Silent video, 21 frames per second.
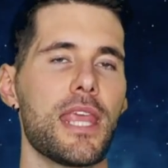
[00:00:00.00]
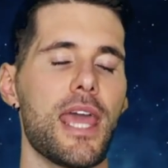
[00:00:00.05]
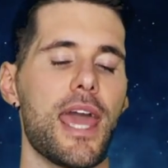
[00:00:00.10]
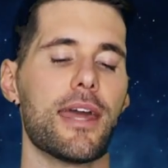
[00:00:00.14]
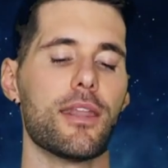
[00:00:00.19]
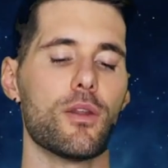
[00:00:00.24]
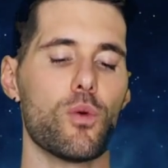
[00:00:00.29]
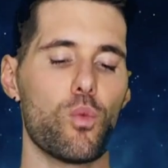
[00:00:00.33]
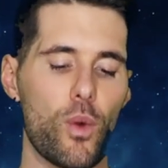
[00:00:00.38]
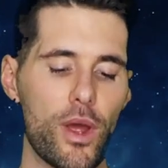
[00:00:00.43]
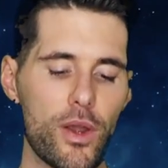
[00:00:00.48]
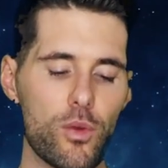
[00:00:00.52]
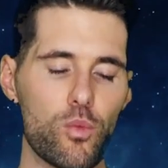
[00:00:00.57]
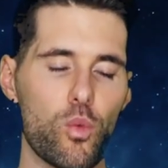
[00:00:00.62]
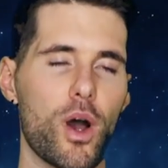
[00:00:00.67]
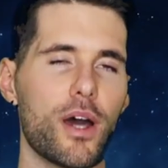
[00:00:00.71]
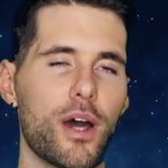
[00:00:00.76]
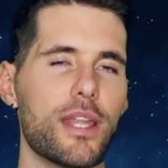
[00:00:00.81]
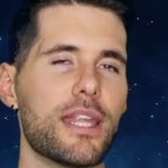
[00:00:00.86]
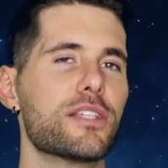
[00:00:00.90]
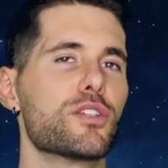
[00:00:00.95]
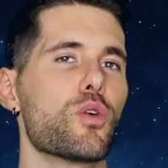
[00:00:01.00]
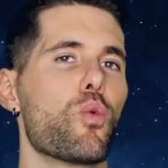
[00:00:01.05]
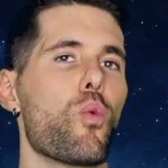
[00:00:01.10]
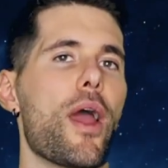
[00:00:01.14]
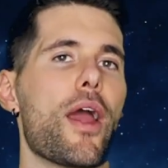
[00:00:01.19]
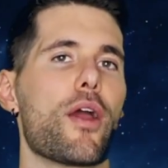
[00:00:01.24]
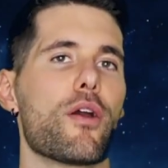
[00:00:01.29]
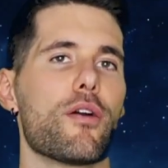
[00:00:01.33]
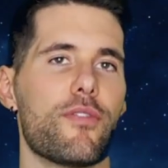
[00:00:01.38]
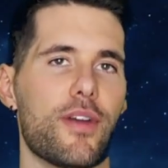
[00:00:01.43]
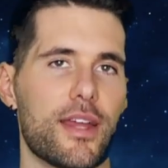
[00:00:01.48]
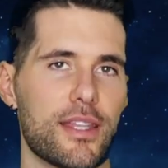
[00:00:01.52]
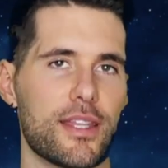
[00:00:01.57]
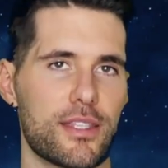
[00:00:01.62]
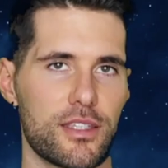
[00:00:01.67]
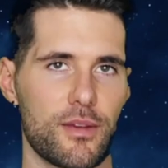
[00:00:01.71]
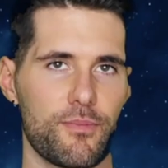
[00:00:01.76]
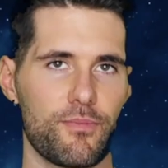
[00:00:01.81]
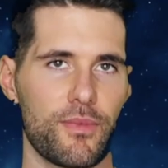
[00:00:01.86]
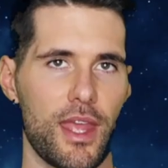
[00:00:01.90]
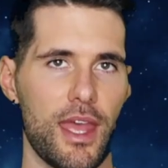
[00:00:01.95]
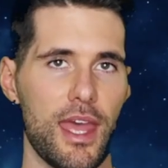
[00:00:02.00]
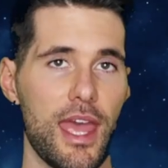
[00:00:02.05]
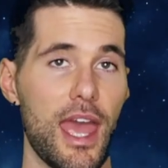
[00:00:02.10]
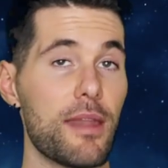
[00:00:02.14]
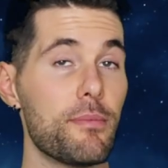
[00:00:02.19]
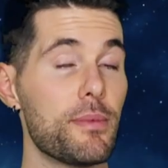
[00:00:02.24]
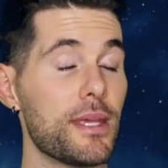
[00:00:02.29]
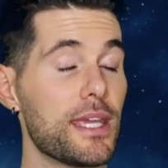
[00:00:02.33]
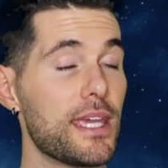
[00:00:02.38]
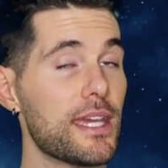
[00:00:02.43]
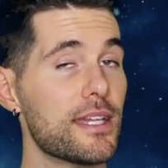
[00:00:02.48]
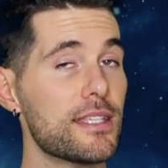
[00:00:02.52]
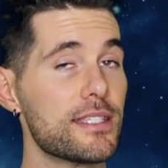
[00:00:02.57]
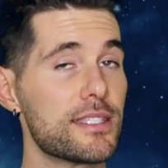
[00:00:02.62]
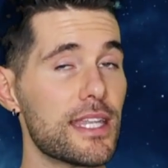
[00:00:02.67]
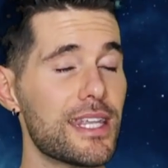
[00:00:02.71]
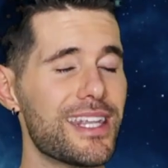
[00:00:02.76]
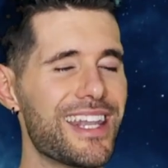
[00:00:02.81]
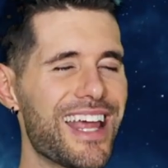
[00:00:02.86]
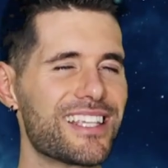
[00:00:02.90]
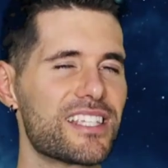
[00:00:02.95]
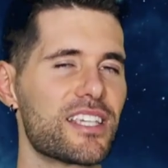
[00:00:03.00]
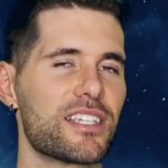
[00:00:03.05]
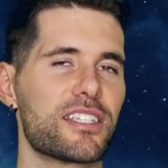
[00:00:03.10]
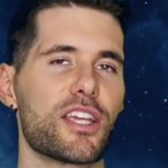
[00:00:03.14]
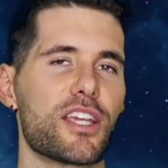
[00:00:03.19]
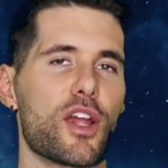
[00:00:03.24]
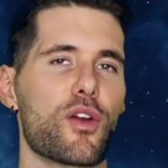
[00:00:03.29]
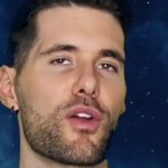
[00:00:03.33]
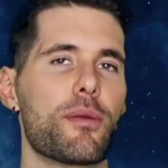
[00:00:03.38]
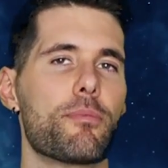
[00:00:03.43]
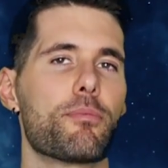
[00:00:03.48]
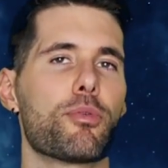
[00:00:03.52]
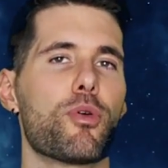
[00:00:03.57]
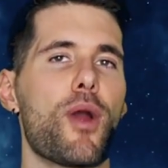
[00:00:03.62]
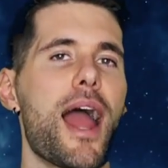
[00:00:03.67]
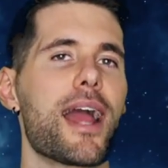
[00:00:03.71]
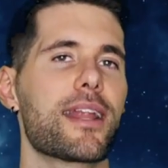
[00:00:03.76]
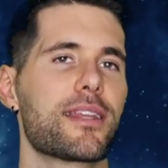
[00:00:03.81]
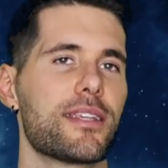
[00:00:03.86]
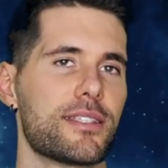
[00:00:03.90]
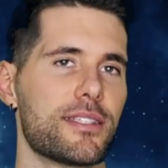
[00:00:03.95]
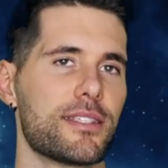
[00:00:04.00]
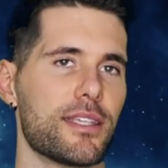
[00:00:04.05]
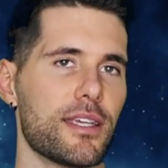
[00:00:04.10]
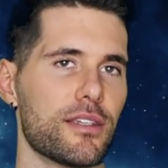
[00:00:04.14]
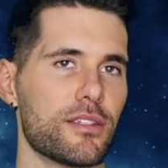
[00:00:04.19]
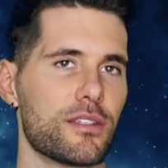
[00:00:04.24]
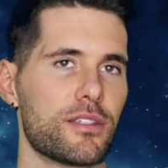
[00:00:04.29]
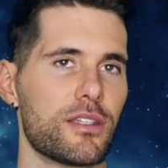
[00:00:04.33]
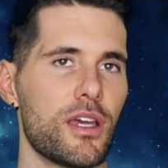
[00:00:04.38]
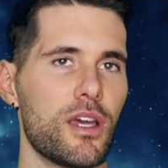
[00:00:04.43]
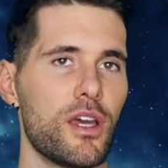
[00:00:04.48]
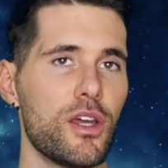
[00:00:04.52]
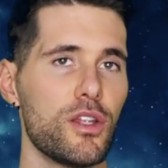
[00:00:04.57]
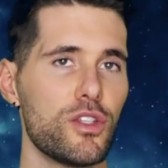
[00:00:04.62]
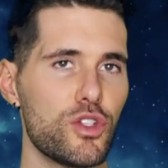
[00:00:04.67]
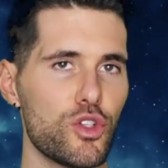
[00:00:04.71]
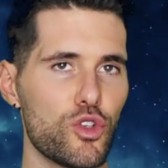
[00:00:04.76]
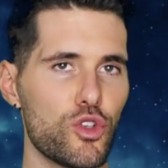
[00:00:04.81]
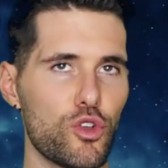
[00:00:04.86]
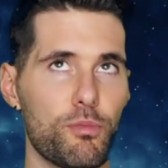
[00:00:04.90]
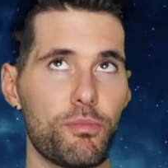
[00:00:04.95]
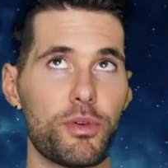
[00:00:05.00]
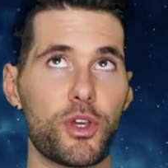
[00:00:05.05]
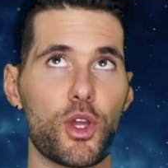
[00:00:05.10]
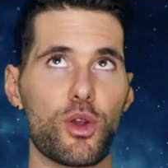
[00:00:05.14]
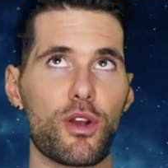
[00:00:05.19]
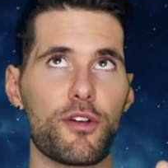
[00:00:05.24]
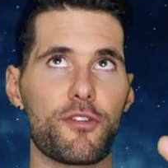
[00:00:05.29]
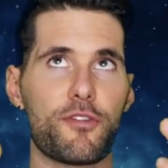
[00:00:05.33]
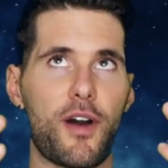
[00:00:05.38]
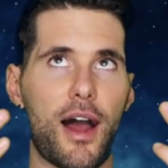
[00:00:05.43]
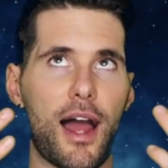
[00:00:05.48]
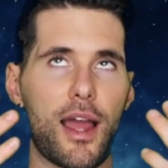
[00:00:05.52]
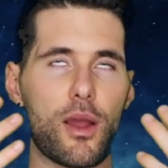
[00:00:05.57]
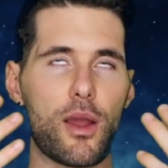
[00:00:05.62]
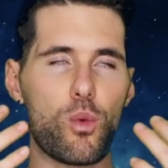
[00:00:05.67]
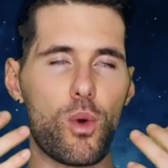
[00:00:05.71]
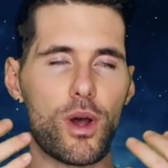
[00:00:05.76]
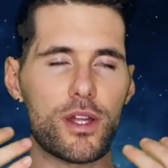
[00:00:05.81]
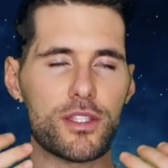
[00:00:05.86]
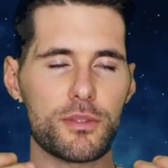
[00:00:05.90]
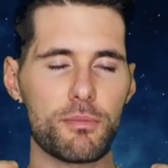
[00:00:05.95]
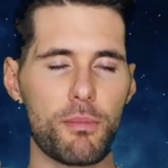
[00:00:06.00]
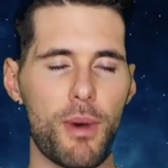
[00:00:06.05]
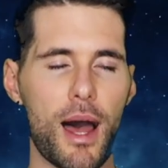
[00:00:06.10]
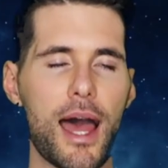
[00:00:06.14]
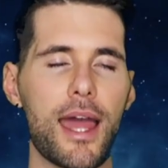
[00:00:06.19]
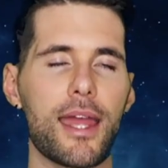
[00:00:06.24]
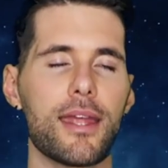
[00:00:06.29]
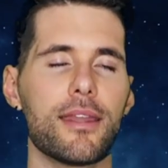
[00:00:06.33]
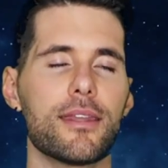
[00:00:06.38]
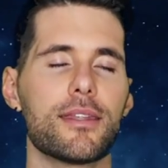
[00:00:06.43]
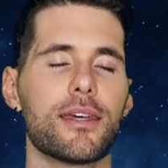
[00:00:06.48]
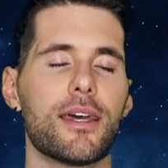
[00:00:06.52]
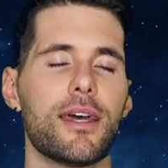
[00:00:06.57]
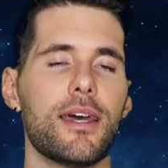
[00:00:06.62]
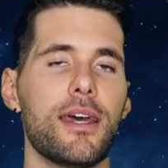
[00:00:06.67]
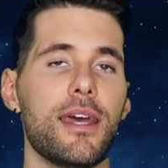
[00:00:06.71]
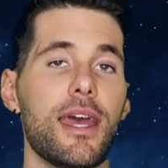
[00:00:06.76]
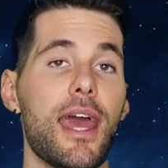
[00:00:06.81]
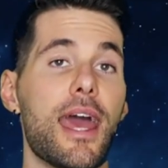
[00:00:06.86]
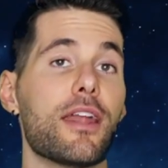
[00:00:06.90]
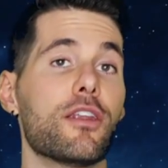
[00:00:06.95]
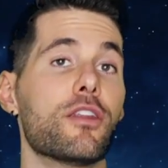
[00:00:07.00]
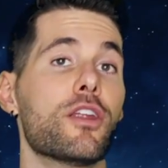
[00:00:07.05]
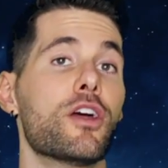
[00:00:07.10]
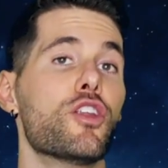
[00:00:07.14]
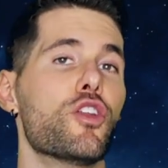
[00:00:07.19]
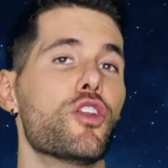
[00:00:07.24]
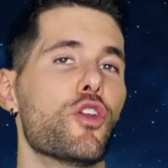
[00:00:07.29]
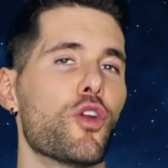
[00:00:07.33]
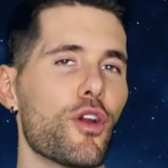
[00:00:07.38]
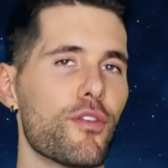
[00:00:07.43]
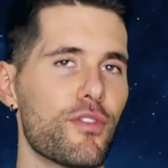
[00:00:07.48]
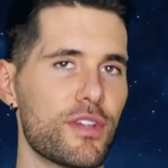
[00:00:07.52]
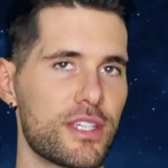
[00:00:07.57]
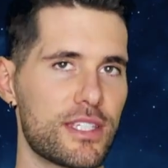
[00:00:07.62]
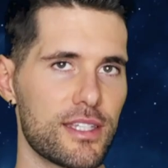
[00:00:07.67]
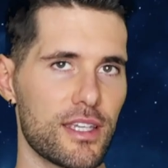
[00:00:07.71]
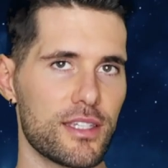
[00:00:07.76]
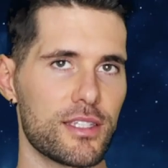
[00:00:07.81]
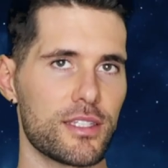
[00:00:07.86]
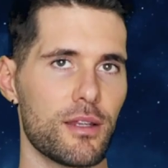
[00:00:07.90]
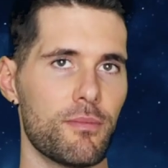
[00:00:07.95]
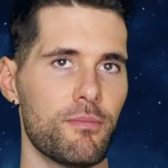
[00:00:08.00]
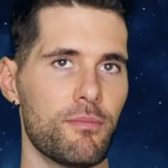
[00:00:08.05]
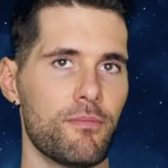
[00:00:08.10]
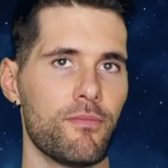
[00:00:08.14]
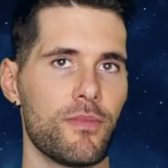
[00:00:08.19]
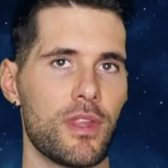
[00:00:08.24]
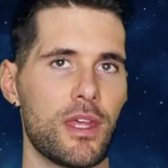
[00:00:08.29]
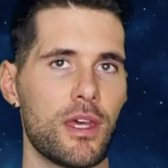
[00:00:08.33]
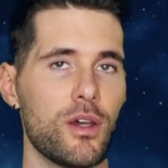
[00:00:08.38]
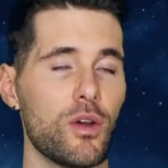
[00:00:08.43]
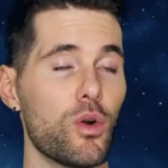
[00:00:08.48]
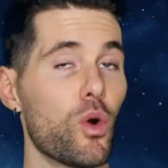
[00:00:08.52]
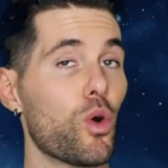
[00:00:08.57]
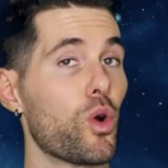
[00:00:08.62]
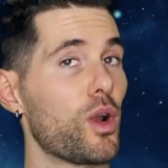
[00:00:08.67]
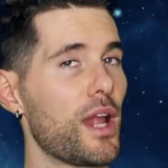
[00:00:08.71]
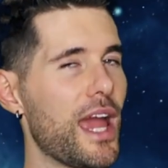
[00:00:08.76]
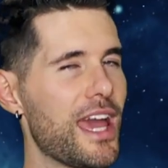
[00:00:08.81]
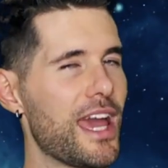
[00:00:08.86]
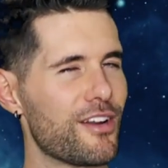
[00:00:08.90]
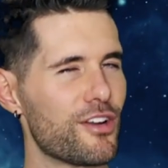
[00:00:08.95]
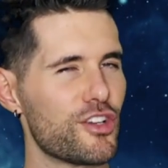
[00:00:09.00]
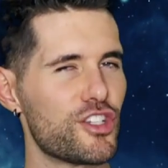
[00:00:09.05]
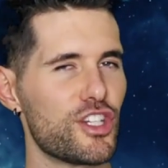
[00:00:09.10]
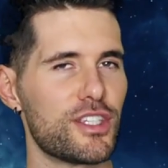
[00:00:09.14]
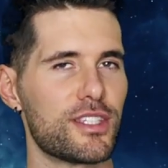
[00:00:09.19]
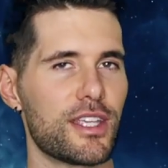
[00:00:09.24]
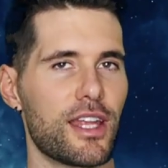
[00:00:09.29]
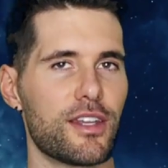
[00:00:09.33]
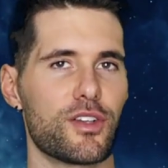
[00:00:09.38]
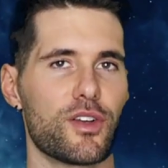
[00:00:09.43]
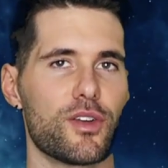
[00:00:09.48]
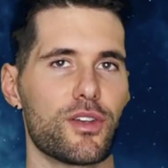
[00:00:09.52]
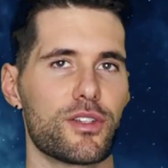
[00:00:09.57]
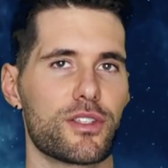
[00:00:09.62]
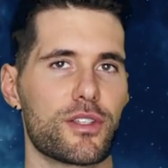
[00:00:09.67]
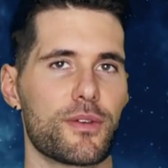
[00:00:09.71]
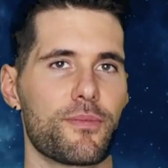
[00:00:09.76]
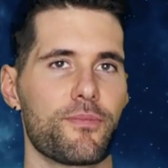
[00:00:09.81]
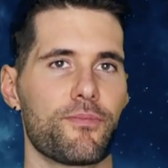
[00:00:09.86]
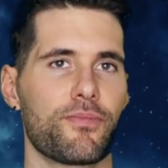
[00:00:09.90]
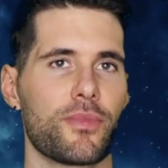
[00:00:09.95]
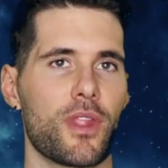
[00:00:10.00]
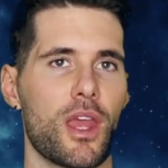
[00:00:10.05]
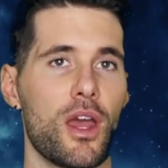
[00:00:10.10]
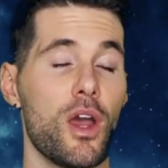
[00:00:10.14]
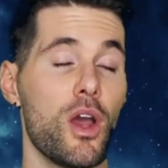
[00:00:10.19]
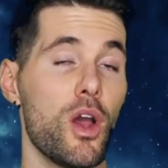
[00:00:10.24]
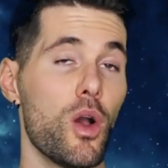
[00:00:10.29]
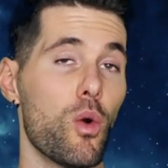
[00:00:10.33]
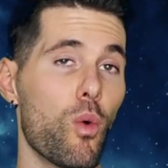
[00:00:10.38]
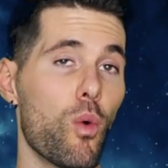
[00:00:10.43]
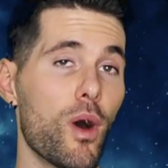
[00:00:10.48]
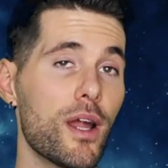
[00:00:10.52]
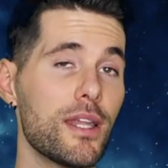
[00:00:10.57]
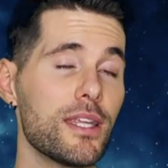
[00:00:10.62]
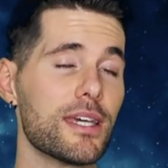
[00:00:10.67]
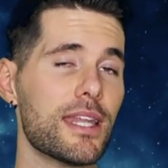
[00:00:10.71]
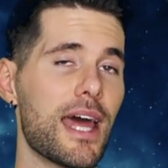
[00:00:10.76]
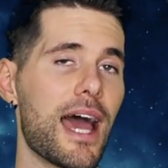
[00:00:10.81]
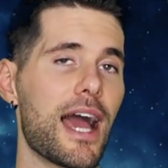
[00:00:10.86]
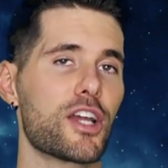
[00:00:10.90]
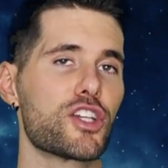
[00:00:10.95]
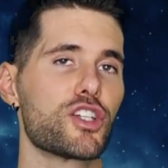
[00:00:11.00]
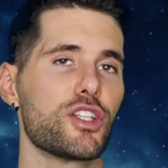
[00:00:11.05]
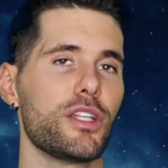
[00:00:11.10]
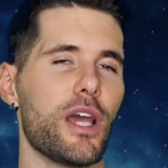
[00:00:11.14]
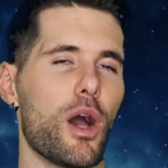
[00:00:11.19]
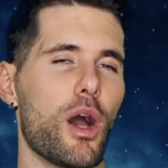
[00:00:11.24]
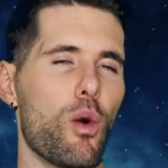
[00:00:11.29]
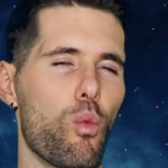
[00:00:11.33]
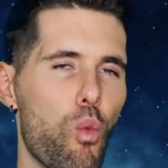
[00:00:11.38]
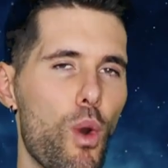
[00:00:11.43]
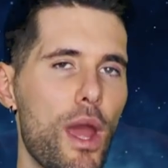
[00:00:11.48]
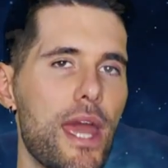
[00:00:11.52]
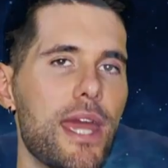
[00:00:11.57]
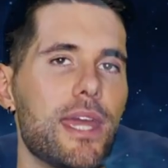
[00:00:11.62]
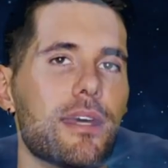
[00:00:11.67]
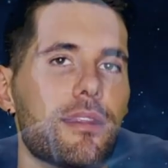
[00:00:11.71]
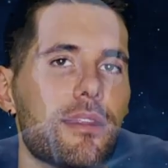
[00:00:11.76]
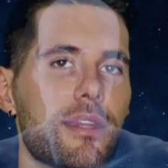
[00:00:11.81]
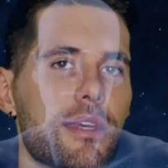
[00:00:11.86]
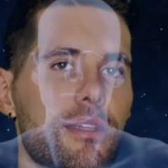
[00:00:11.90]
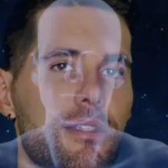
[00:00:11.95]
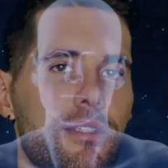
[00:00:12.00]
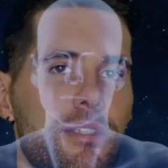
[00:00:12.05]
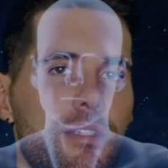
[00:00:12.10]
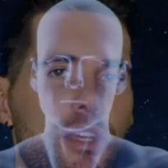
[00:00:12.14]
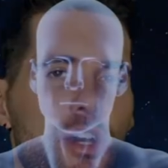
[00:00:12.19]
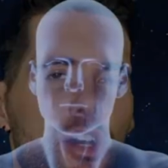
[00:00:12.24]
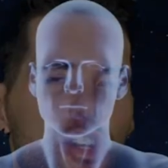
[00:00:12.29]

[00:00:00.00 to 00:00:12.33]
And when one is aware of it and begins the necessary practices to purify one's mind and nervous system or energy centers, one can actually awaken this